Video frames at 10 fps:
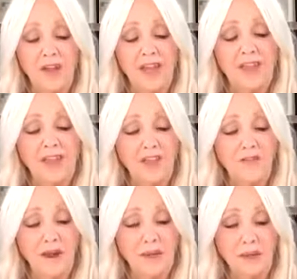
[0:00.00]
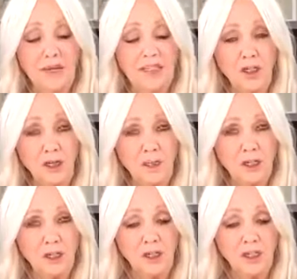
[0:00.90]
that if I miss an
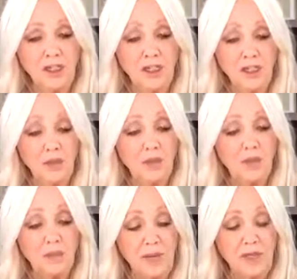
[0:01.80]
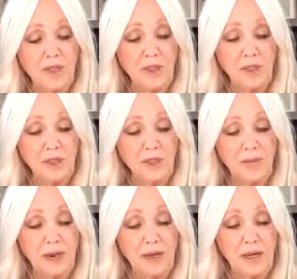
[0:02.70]
opportunity, which matters a lot to
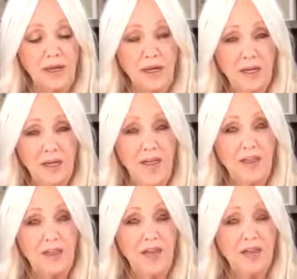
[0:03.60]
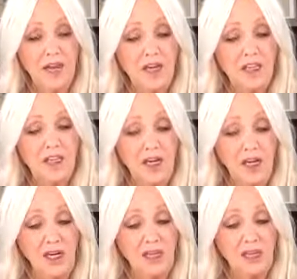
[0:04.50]
me, then it takes
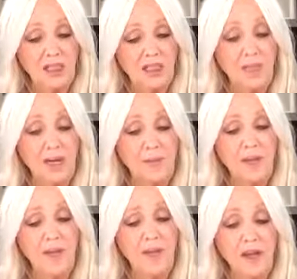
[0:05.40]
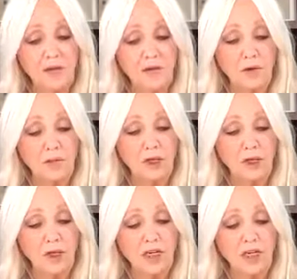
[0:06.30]
years to get me another
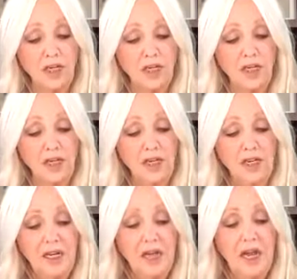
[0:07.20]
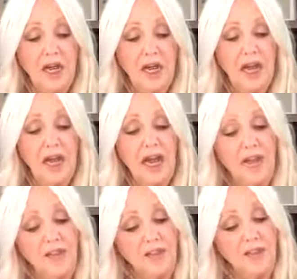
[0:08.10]
opportunity.
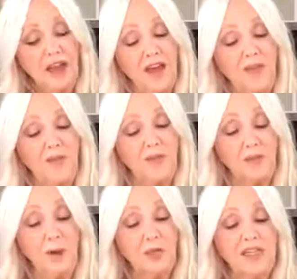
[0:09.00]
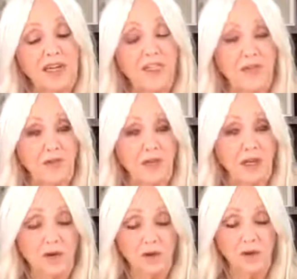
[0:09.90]
And then the person has a
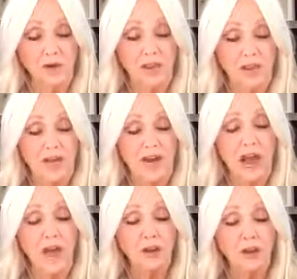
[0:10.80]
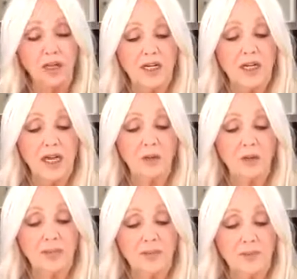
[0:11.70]
feeling of regression. How should I tackle
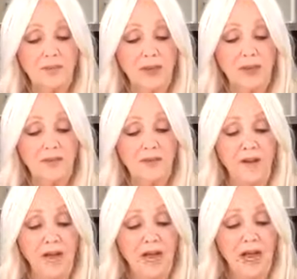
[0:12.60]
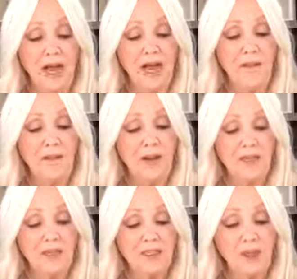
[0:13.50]
this belief and
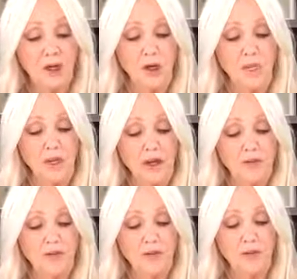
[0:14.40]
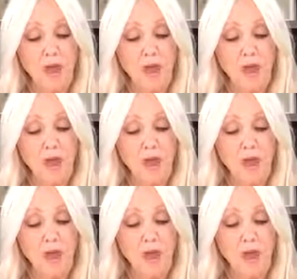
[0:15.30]
manifest a new belief?